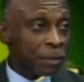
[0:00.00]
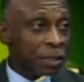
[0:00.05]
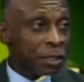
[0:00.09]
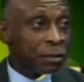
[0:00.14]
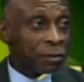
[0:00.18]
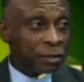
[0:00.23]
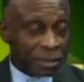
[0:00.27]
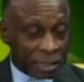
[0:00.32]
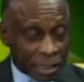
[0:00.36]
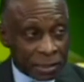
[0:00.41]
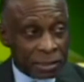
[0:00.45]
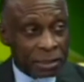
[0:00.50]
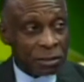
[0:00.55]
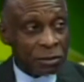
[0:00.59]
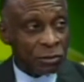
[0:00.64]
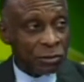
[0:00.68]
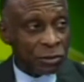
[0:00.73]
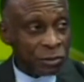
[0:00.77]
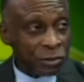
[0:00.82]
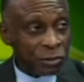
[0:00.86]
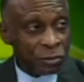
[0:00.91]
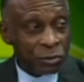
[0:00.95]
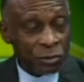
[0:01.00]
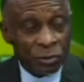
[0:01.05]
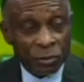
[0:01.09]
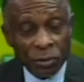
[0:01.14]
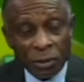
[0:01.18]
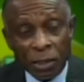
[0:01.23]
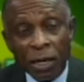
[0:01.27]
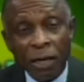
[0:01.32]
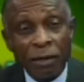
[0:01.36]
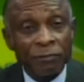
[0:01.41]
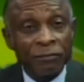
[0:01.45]
because that is
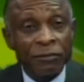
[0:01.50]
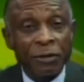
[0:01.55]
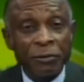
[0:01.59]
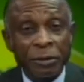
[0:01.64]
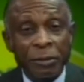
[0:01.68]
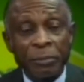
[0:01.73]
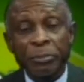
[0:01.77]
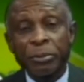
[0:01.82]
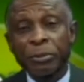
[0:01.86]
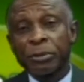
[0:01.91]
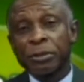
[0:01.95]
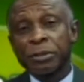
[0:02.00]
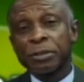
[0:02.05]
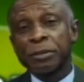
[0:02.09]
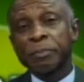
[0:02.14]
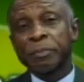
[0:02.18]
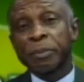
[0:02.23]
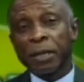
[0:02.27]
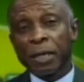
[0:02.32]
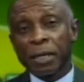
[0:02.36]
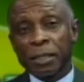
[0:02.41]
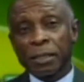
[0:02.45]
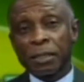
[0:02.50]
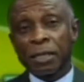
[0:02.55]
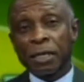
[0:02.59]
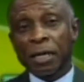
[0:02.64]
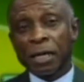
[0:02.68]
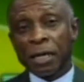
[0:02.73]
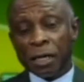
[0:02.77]
also a very important part.